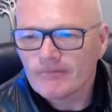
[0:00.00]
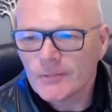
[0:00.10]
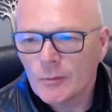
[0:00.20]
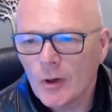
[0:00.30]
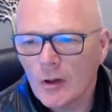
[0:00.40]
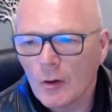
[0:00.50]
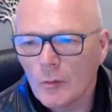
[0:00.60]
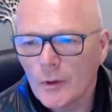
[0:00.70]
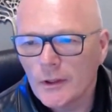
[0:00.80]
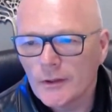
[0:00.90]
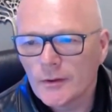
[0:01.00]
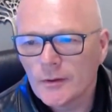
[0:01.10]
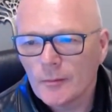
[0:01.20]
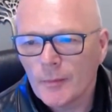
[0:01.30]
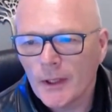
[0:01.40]
So we've got long
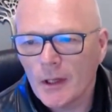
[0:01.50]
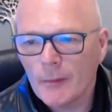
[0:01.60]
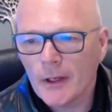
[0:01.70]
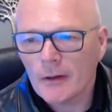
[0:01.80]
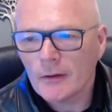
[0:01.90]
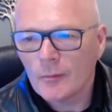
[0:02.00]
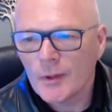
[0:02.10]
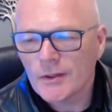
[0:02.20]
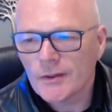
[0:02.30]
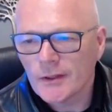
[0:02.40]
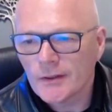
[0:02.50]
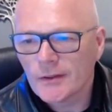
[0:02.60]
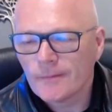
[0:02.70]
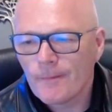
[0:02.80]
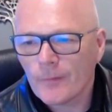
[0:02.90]
words. Pandemic and
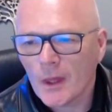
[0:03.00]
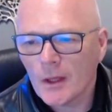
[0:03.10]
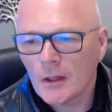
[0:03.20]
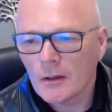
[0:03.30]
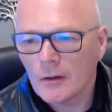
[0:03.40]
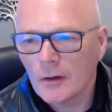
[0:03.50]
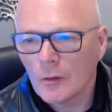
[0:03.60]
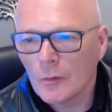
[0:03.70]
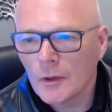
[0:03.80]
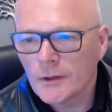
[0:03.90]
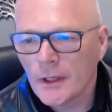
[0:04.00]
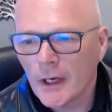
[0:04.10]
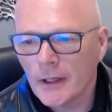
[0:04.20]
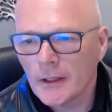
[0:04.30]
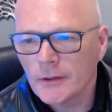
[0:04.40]
businesses. Another long word
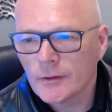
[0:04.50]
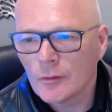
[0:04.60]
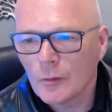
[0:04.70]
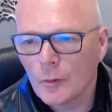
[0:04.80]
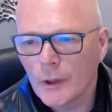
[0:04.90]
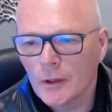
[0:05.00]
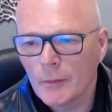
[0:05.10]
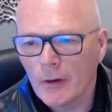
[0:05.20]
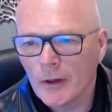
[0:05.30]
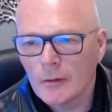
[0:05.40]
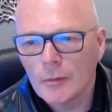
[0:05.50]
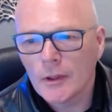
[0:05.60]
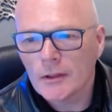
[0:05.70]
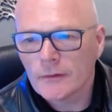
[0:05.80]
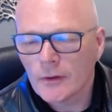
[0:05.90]
today is wheelbarrow, but
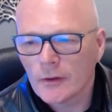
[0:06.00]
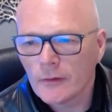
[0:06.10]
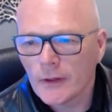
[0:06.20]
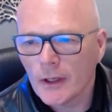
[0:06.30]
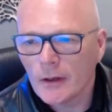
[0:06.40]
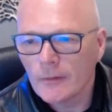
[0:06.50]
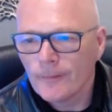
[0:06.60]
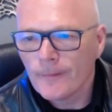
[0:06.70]
that's for another video.